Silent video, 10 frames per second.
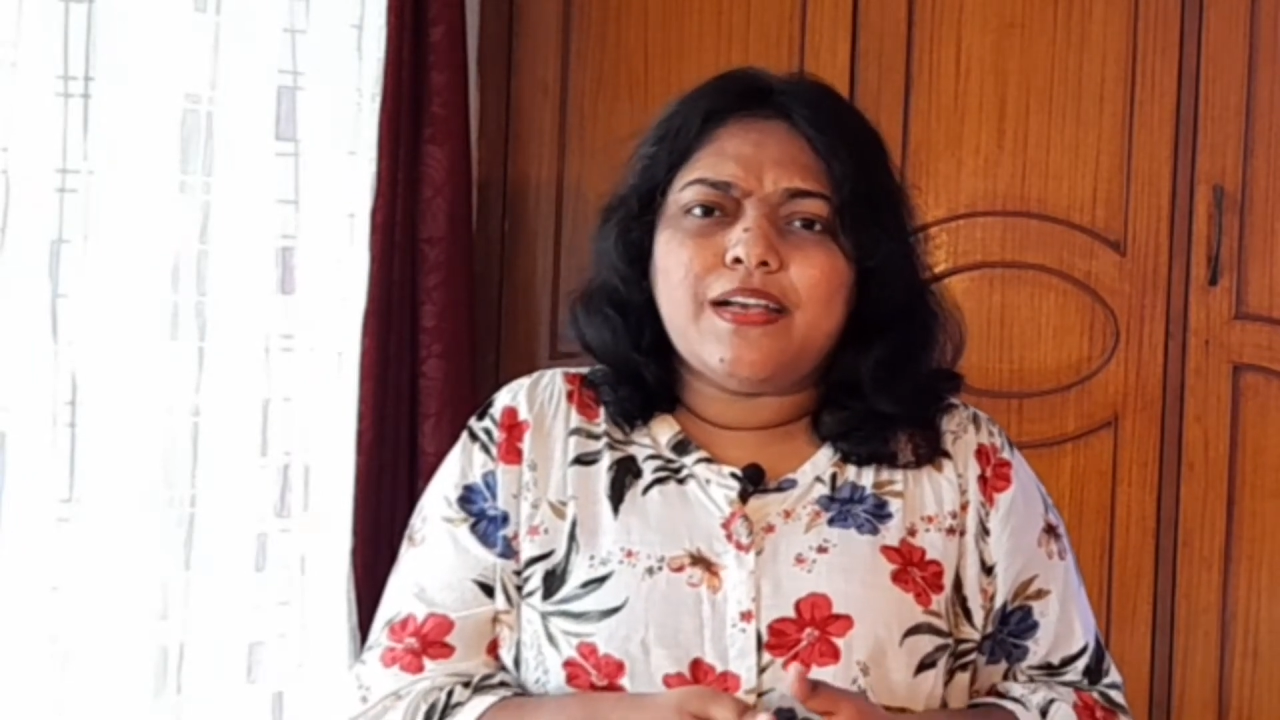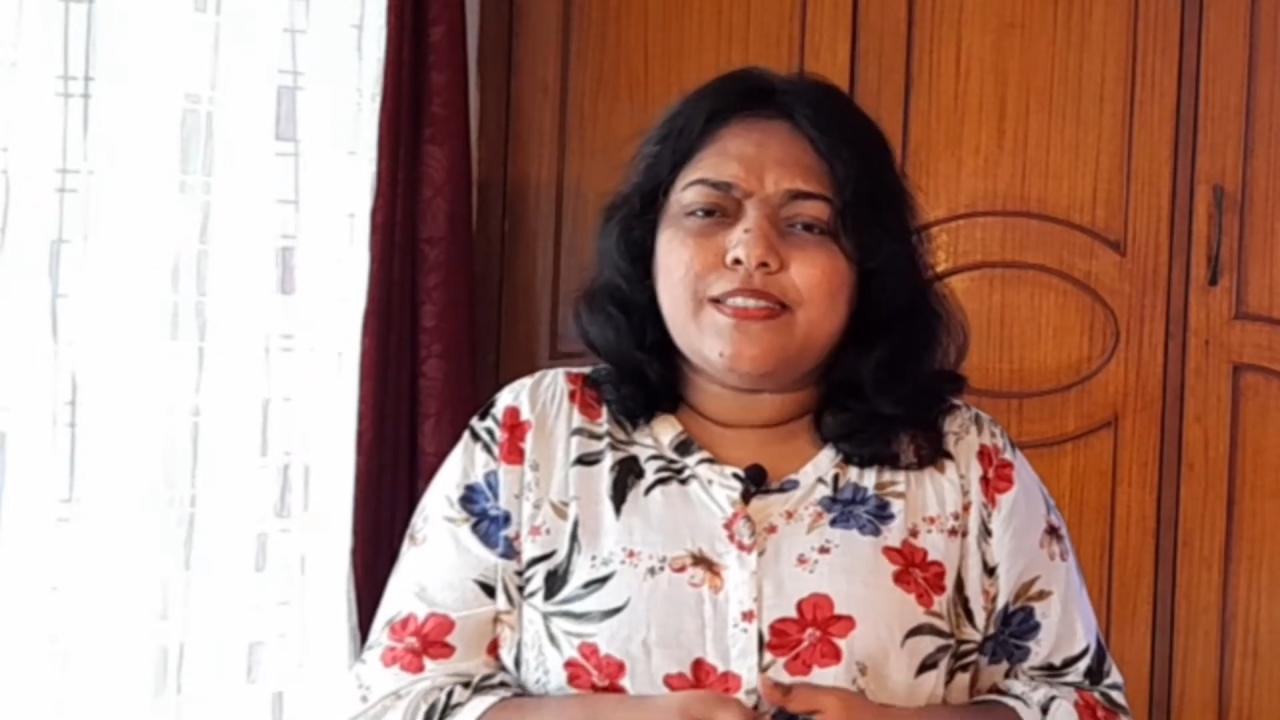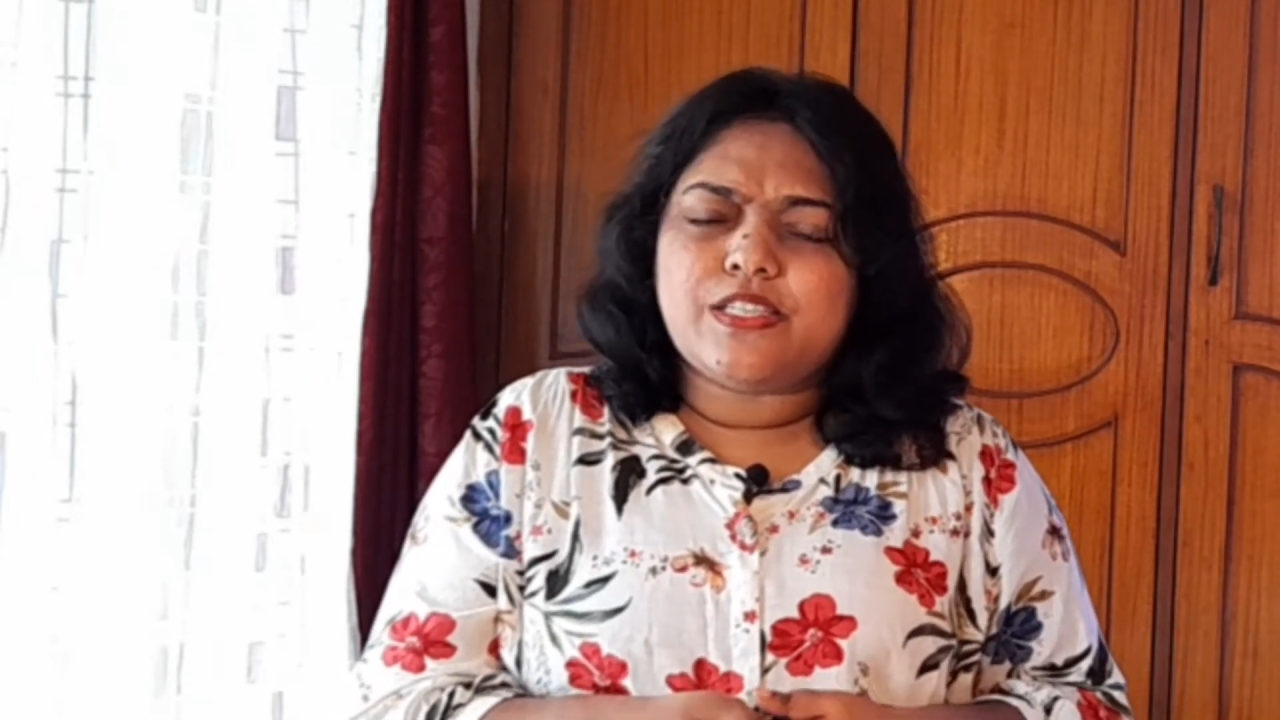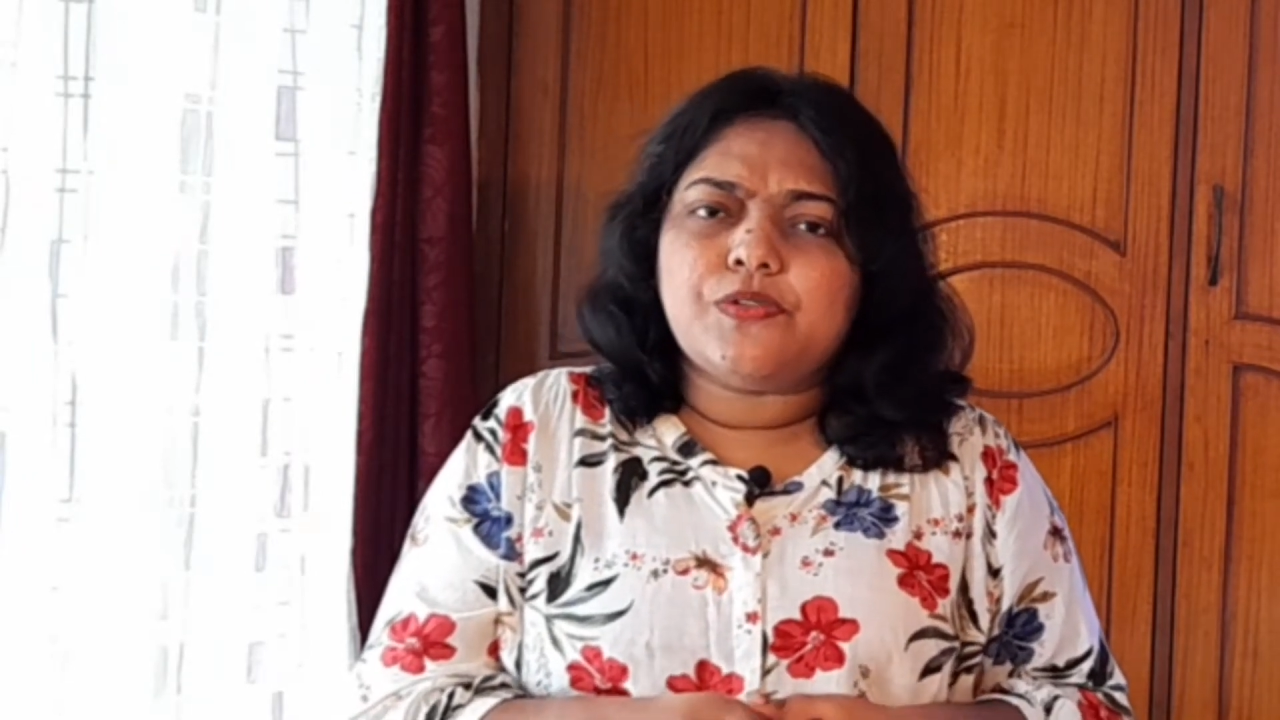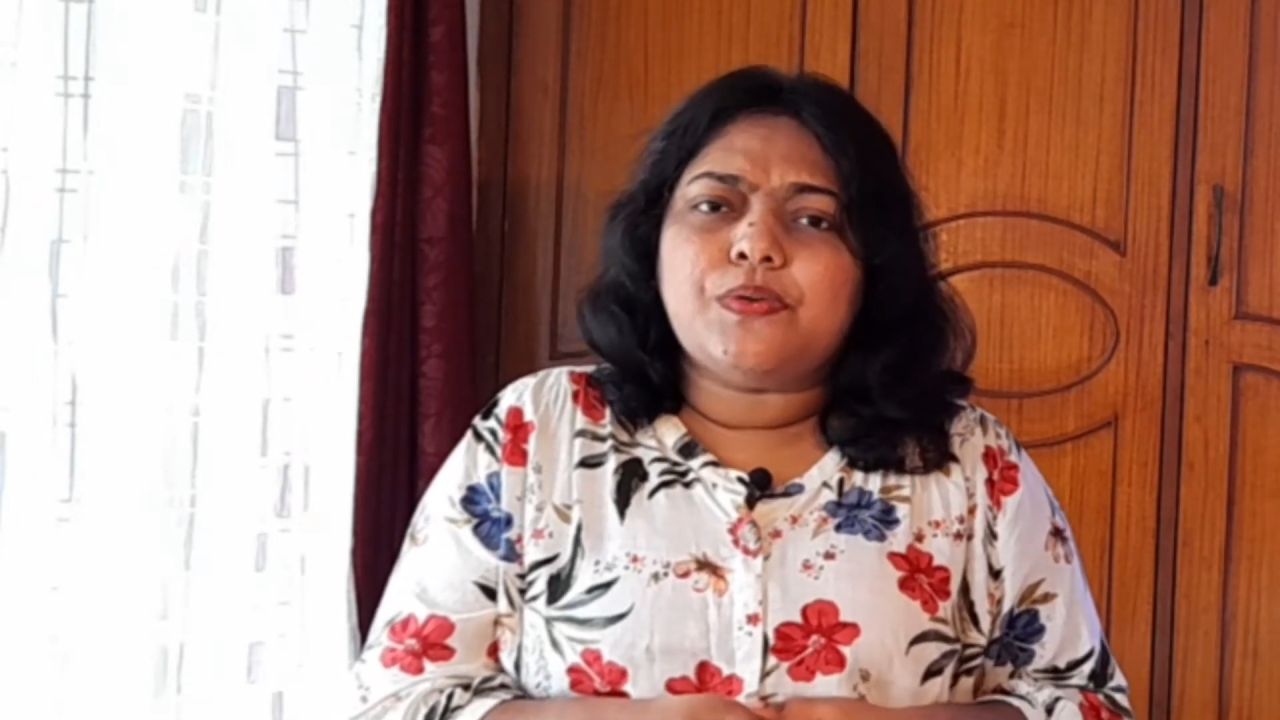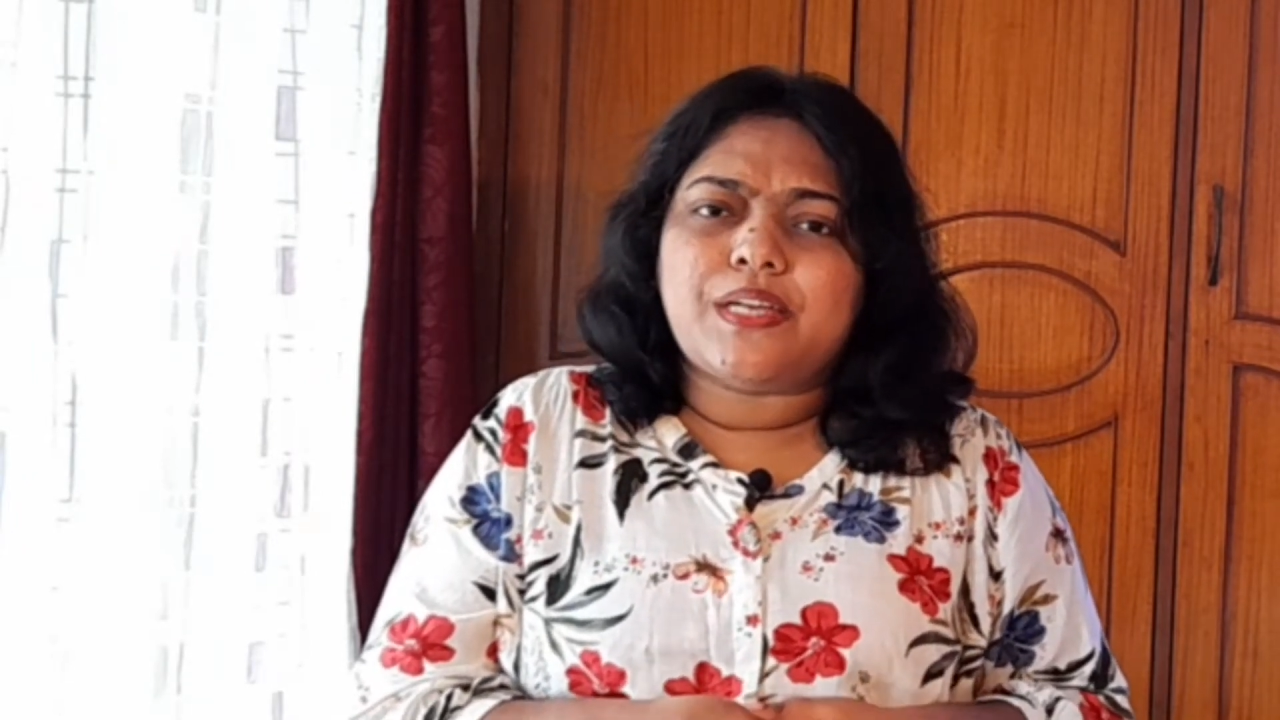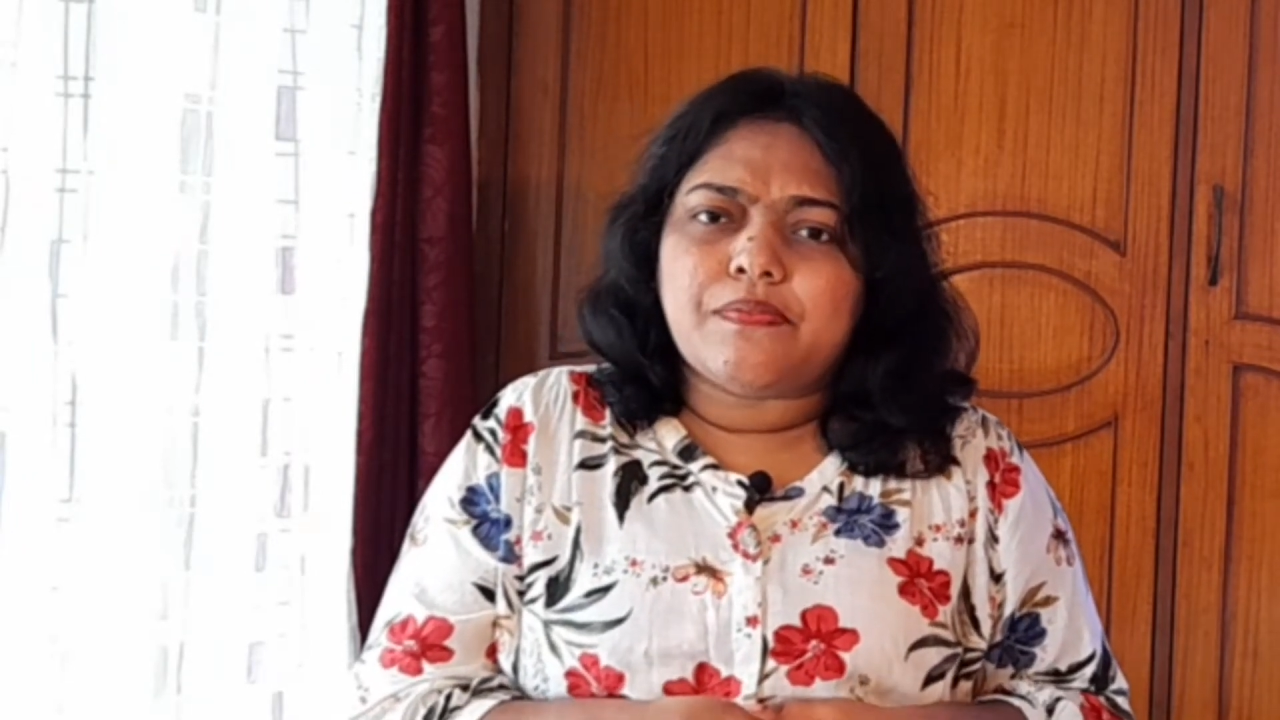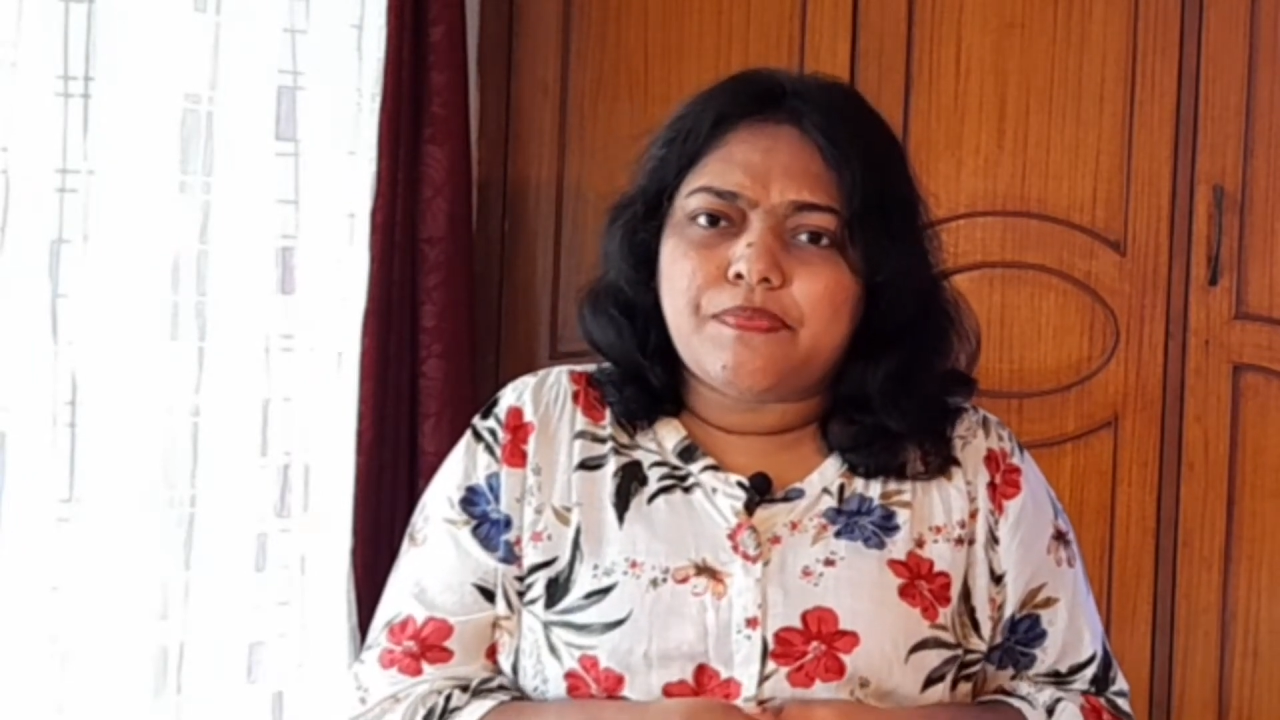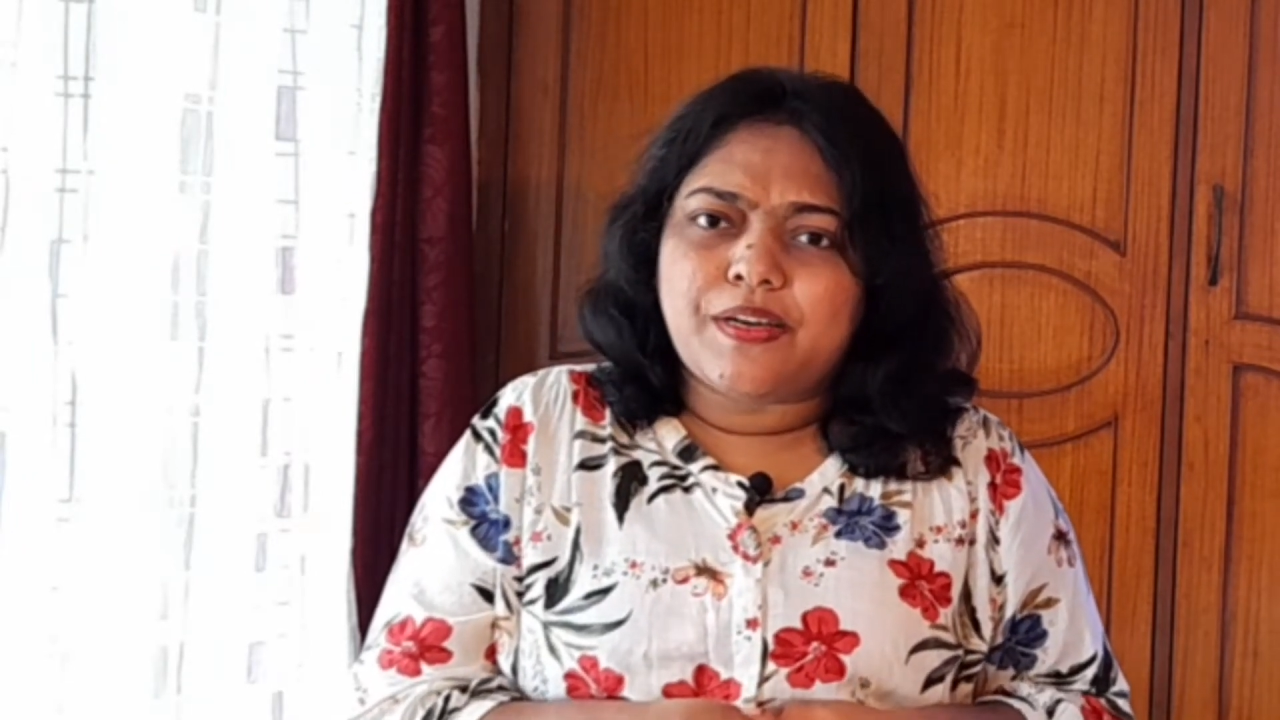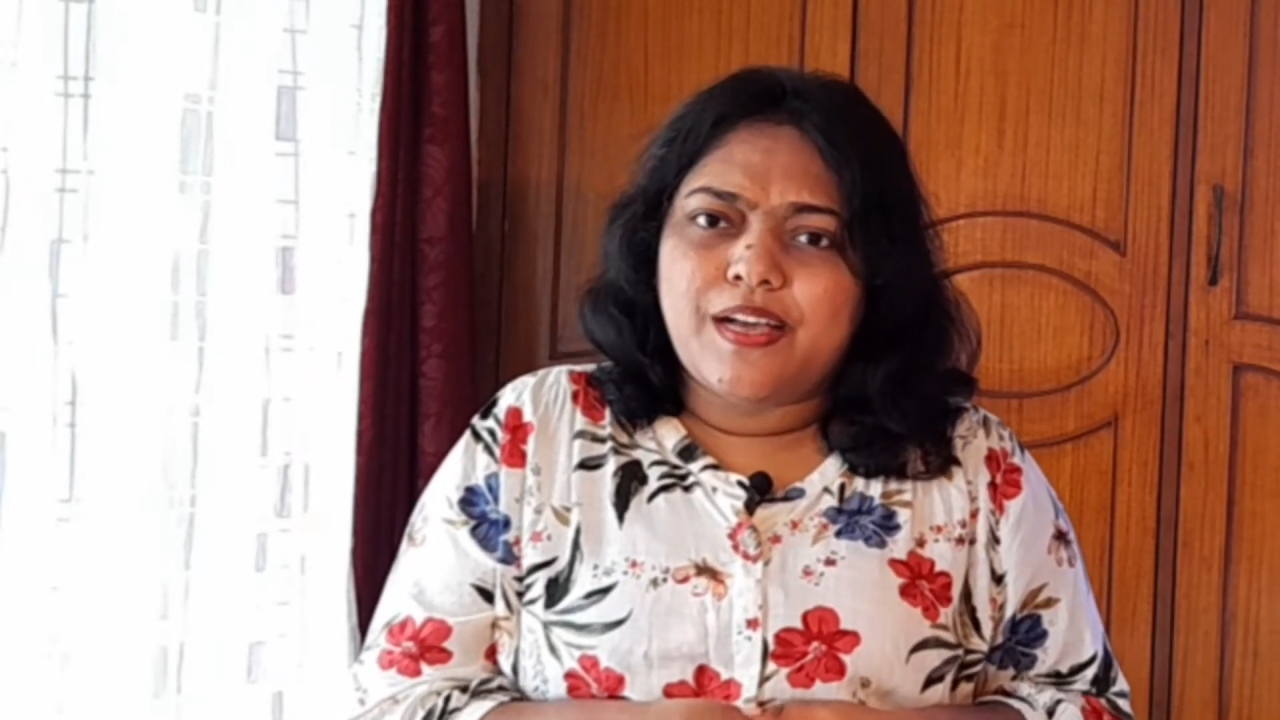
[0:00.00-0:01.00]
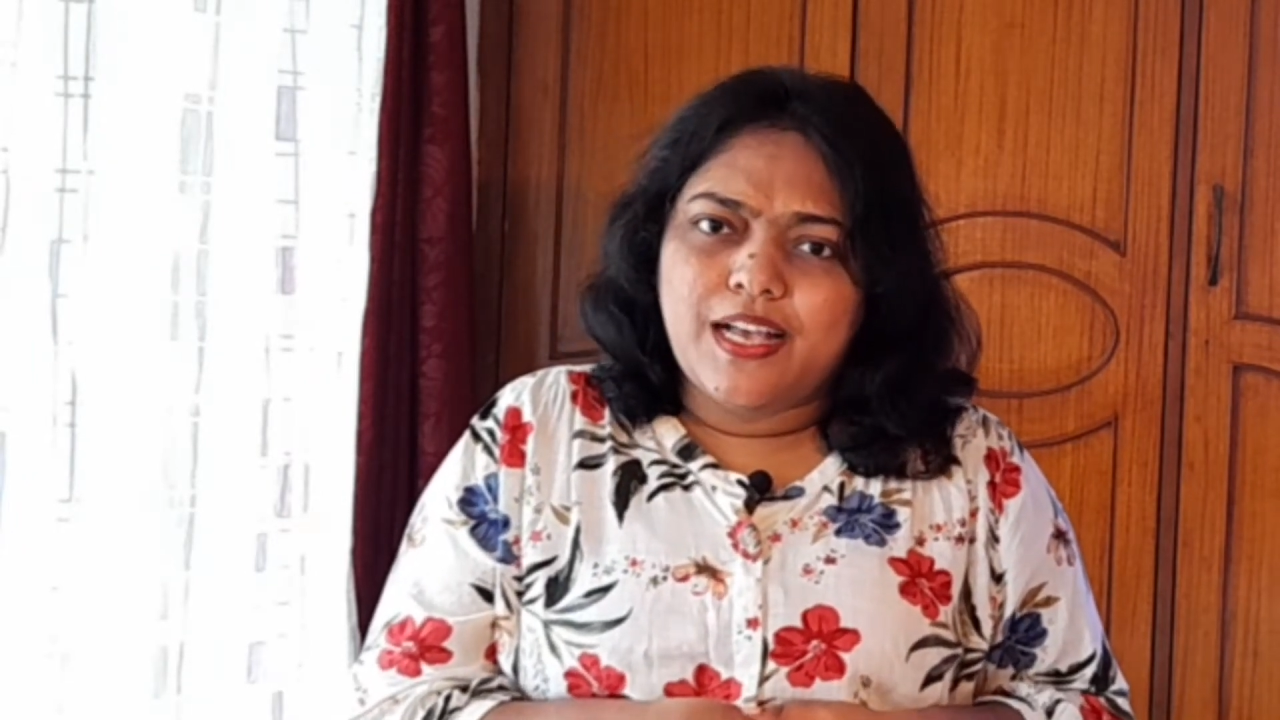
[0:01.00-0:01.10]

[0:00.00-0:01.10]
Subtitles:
and stereotyping